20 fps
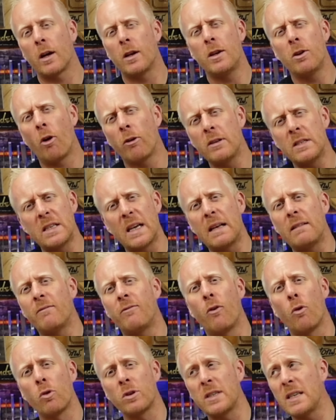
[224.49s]
a
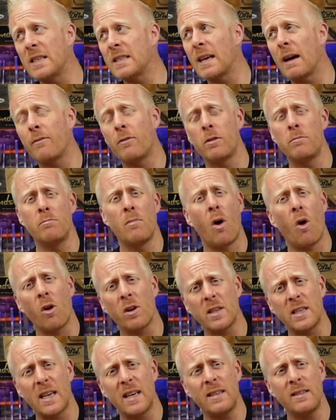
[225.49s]
1947
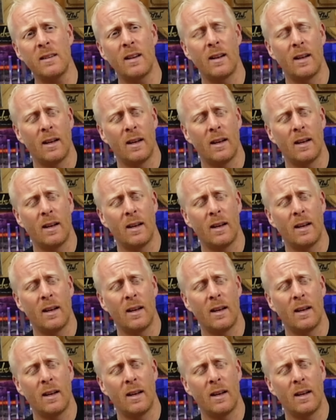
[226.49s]
Martin.